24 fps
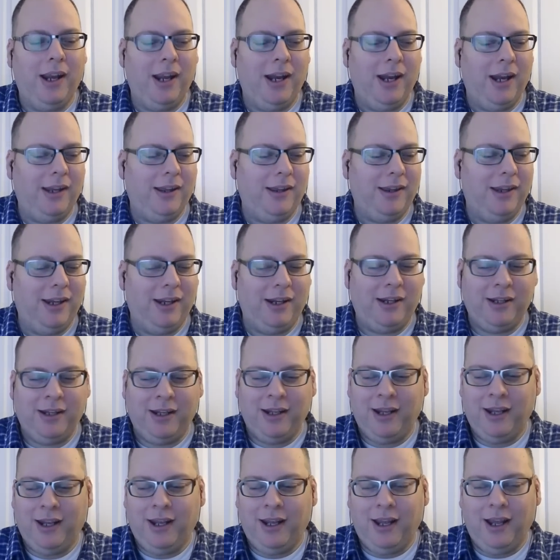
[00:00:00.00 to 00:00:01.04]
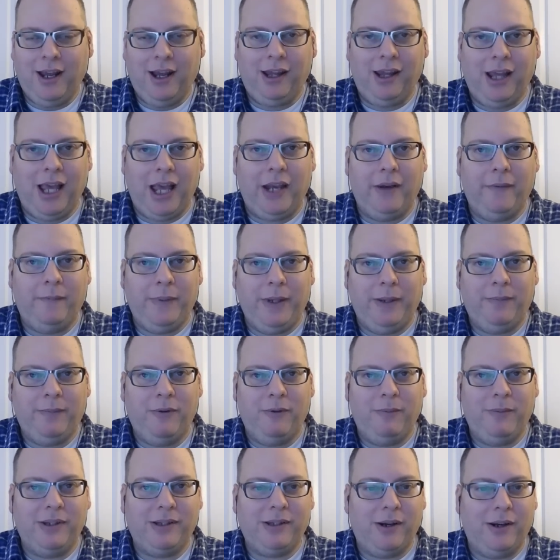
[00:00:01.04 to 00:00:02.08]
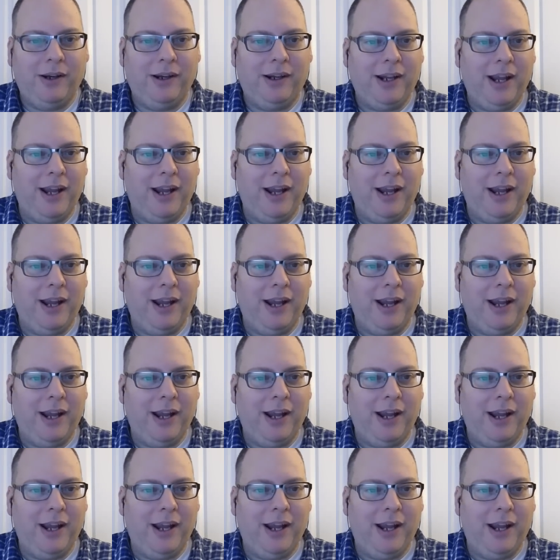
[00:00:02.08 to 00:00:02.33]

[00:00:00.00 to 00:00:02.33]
And I think a lot of people will be starting